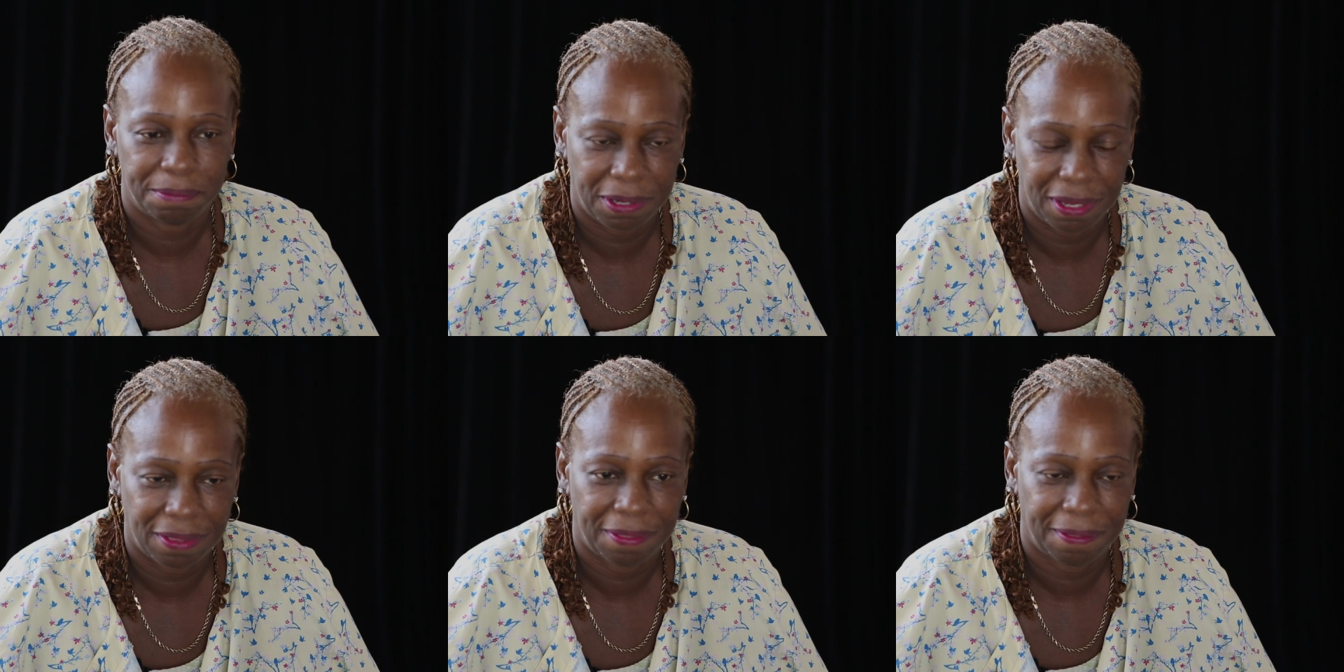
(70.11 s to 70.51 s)
a
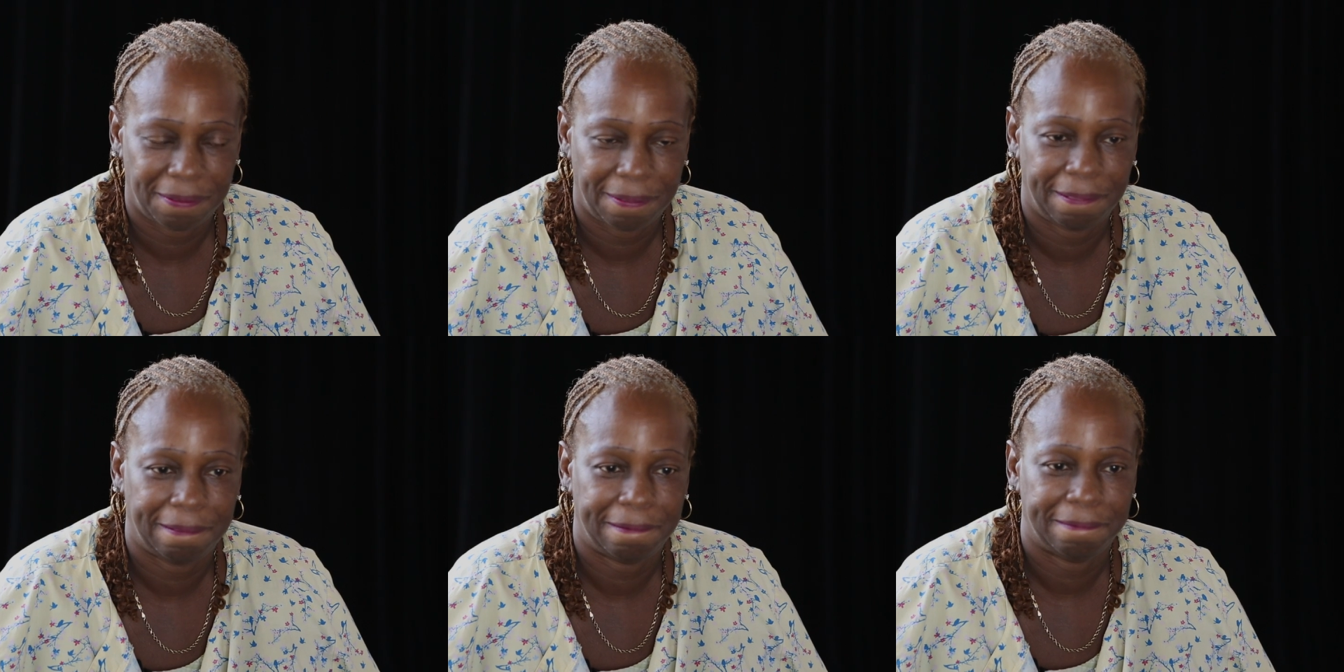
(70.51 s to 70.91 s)
month.
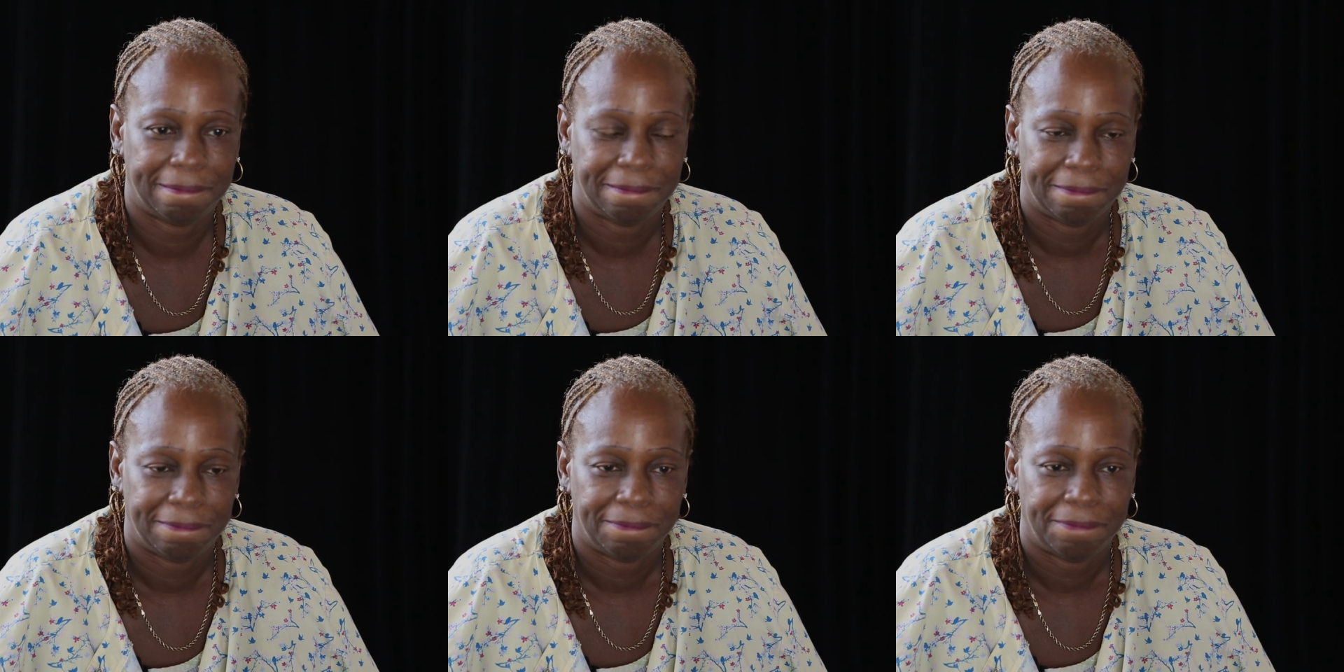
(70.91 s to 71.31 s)

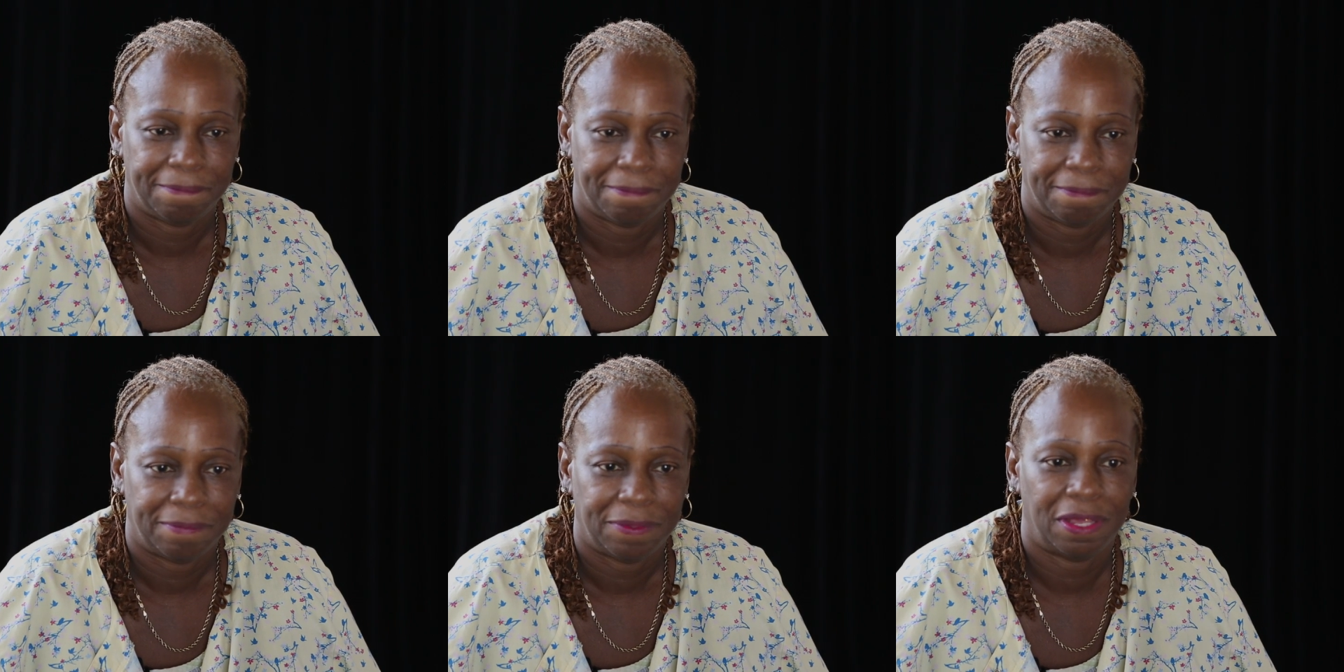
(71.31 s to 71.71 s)

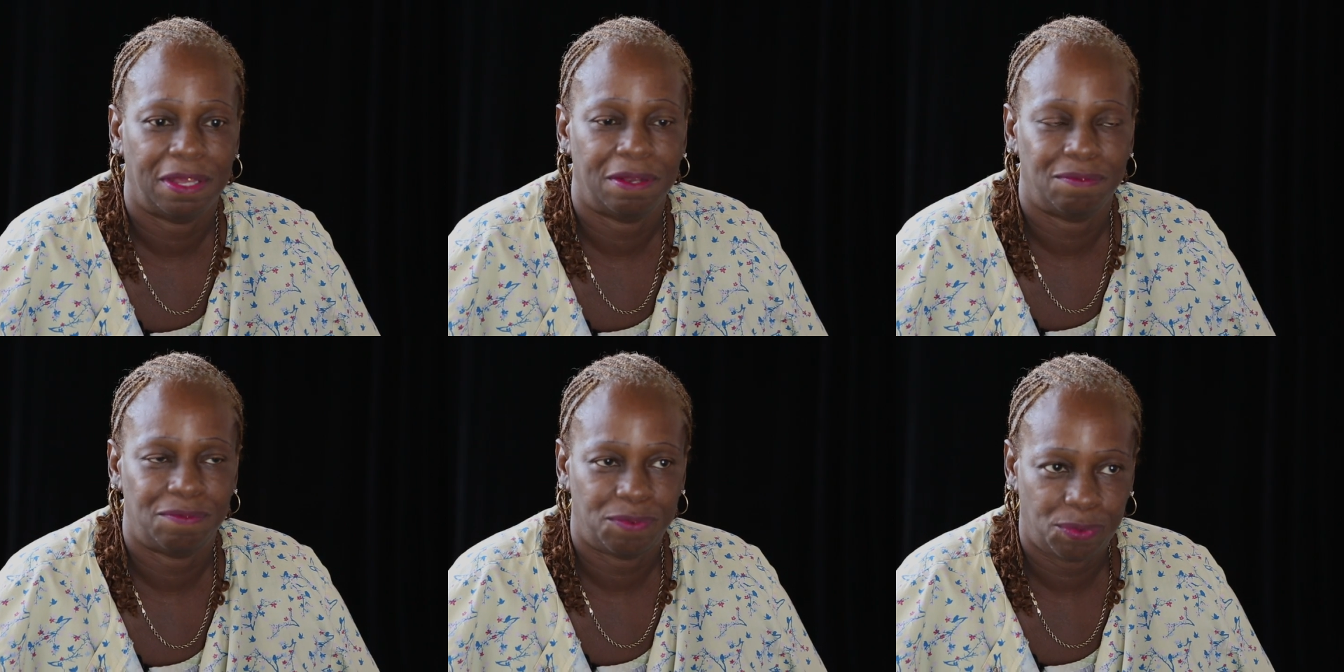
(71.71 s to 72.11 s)

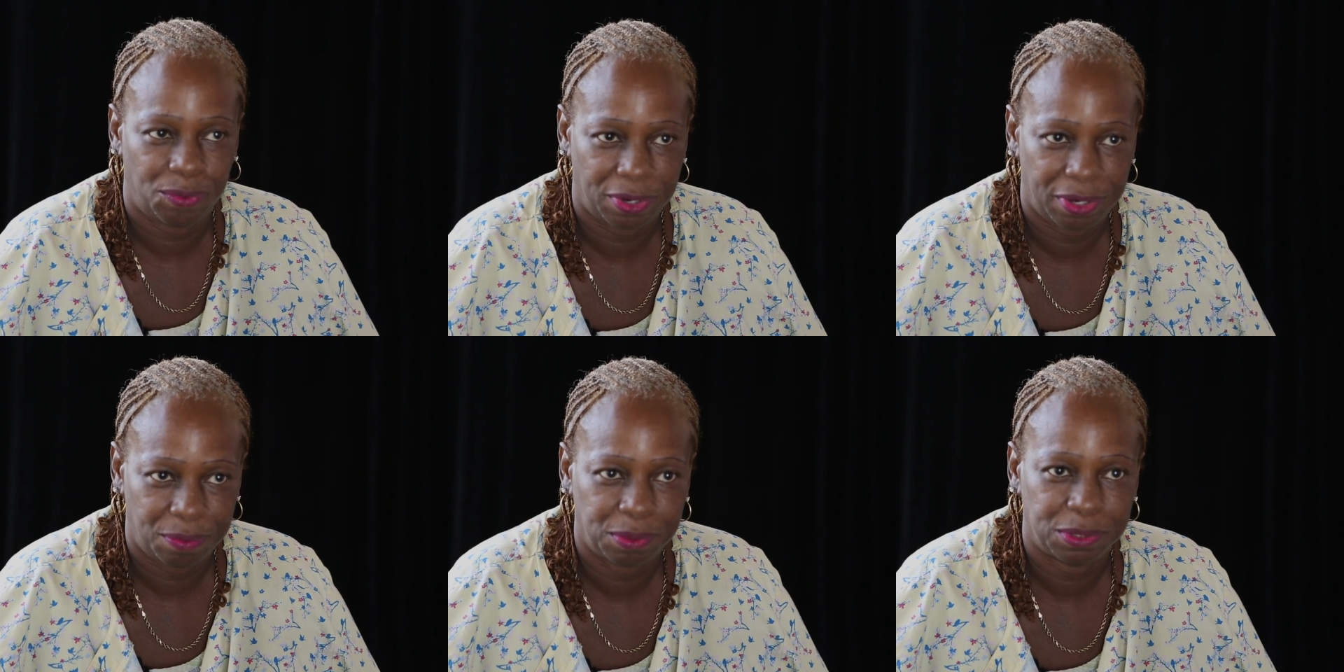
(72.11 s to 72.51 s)
And
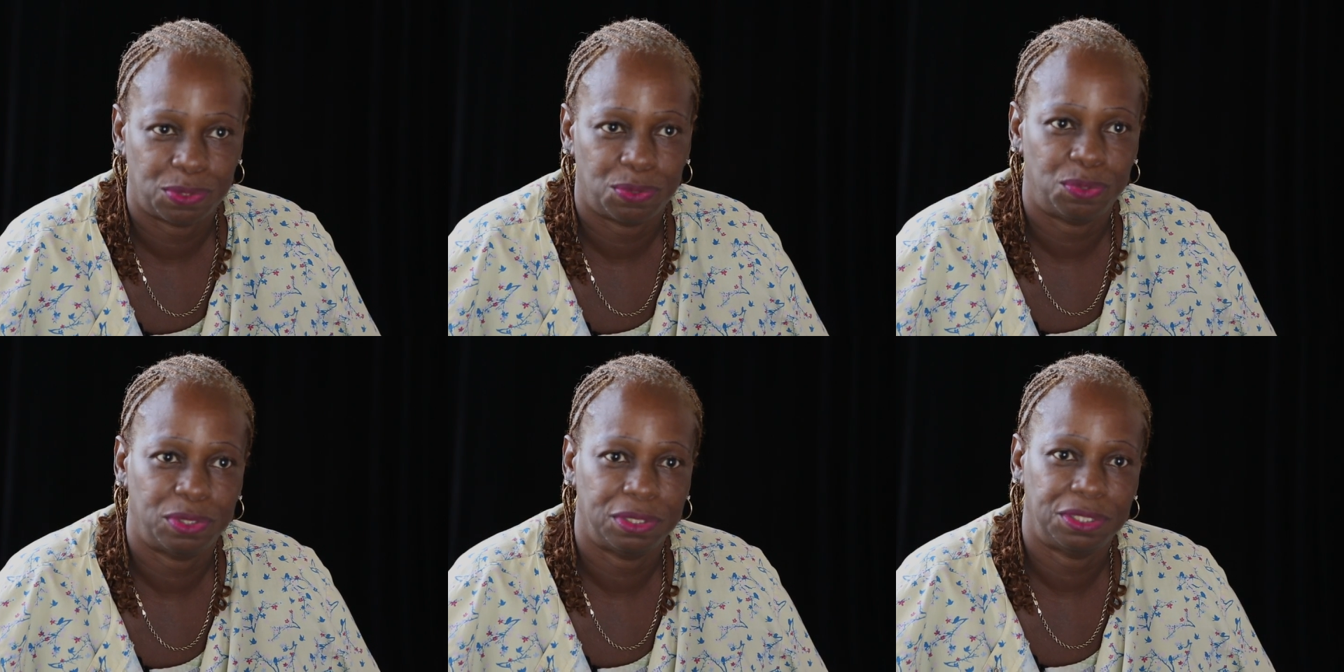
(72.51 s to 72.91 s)
40 was
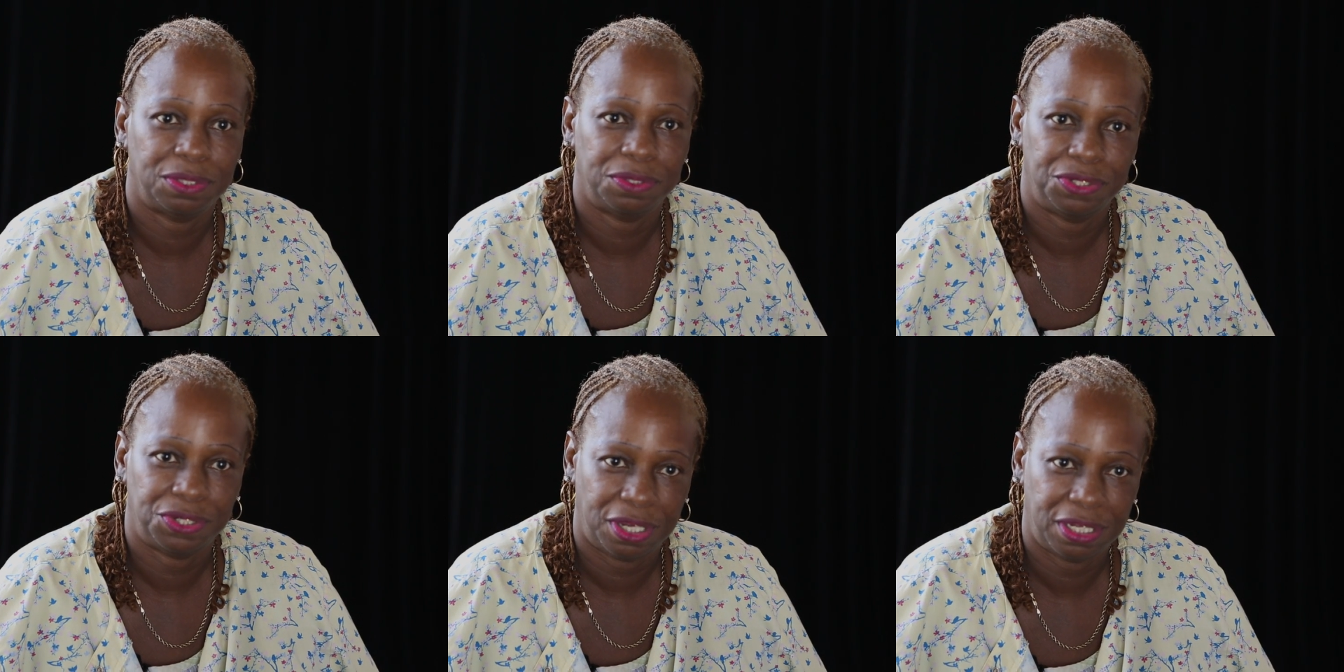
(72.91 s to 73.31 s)
going
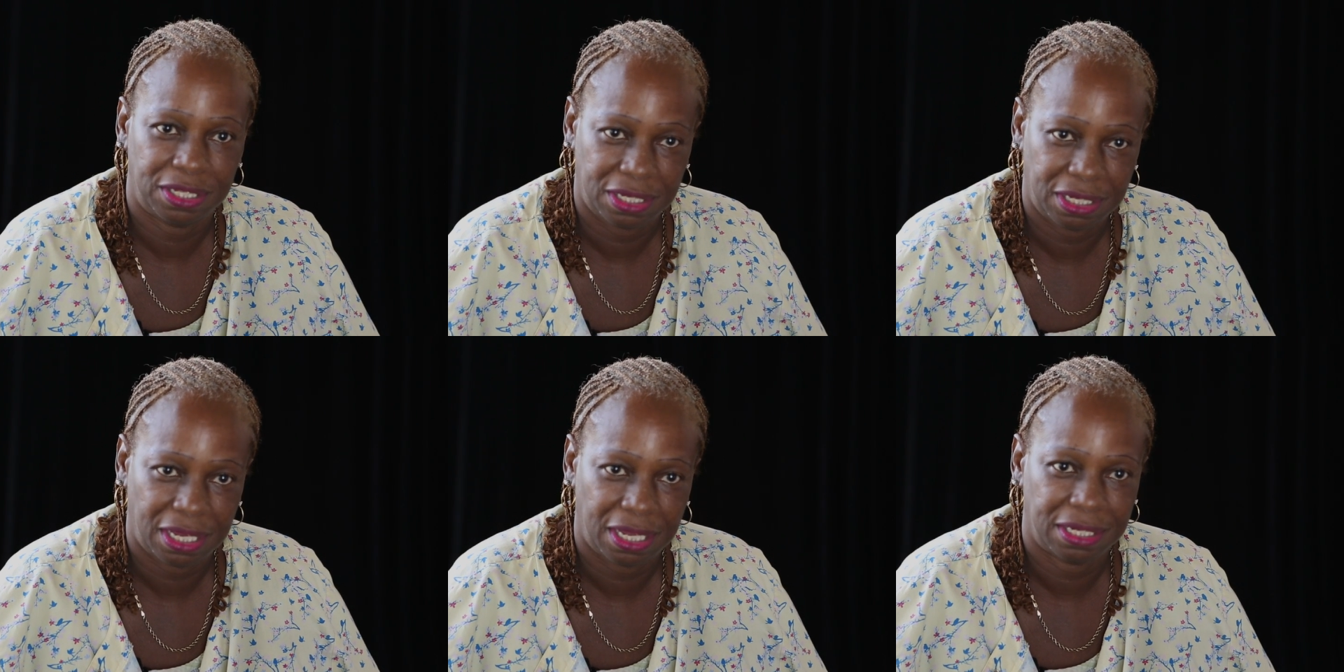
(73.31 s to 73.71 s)
to
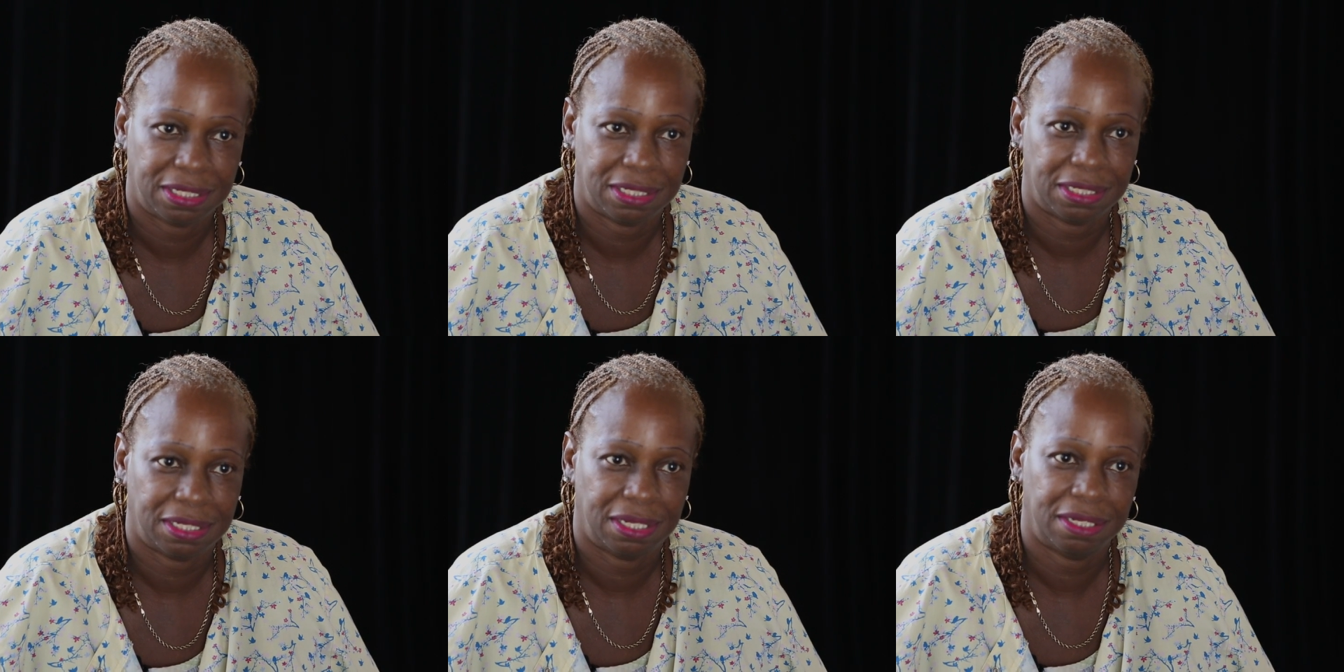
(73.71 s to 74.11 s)

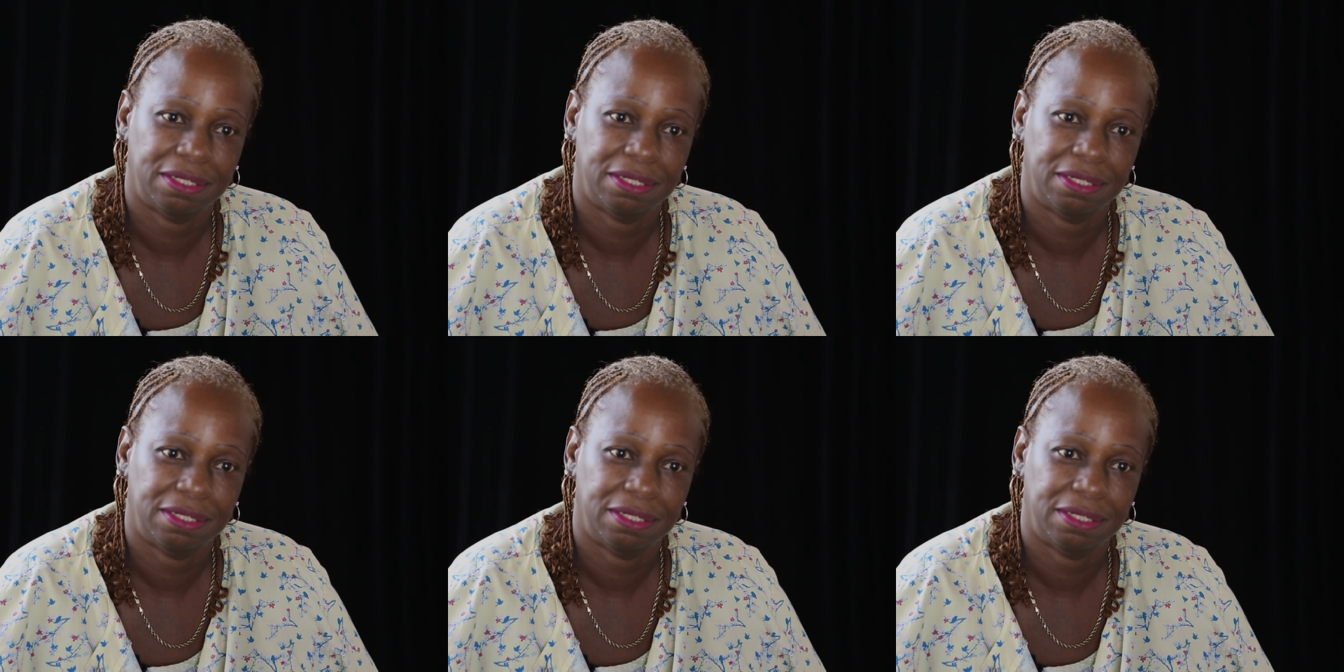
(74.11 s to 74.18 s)
JCS